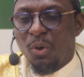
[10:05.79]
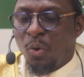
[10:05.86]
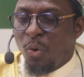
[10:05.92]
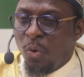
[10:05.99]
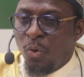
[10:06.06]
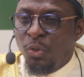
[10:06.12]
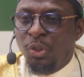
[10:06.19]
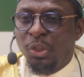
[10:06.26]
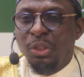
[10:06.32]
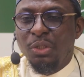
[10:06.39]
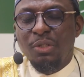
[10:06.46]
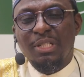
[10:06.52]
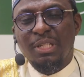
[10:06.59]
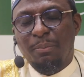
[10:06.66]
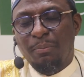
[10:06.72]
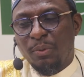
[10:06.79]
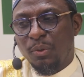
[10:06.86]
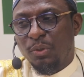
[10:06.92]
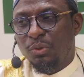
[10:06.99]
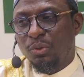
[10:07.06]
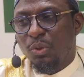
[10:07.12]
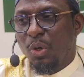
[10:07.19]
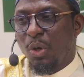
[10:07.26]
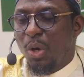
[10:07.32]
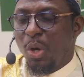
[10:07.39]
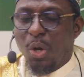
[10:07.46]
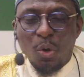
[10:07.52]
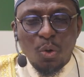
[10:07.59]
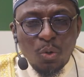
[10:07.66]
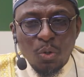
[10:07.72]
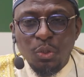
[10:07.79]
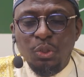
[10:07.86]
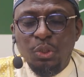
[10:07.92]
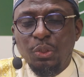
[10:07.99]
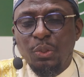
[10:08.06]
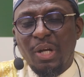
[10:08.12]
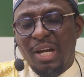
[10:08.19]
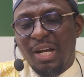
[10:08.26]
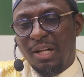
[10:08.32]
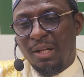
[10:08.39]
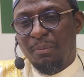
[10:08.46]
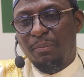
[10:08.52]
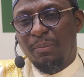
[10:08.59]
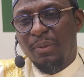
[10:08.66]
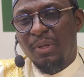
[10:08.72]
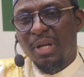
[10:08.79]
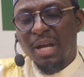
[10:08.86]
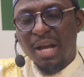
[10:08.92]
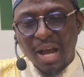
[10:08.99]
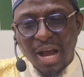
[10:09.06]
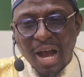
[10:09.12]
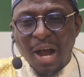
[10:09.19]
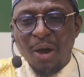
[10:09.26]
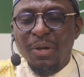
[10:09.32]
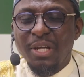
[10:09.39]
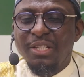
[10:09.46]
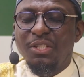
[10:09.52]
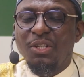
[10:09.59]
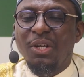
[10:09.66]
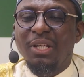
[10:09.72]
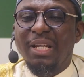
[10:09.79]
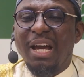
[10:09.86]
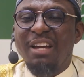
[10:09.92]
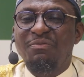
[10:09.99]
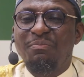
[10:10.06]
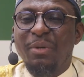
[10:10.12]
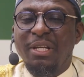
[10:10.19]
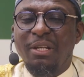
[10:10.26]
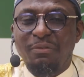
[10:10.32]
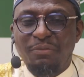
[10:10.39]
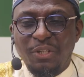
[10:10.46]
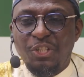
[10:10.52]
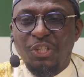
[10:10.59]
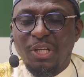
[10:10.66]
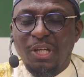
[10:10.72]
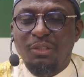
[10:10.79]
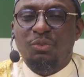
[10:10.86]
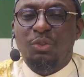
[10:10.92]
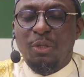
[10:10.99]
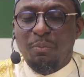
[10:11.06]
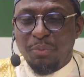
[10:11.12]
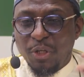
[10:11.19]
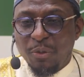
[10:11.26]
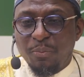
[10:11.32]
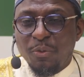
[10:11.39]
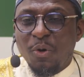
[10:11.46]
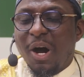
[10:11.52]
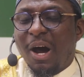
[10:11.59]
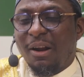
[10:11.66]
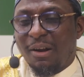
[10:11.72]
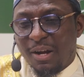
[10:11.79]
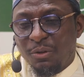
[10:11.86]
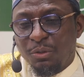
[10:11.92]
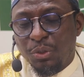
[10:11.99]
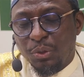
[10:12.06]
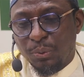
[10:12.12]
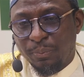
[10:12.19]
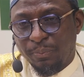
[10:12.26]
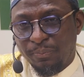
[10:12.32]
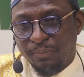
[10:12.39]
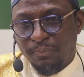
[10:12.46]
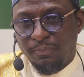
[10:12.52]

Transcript: Who do you support? Who do you help? How is your life beneficial to the people around you?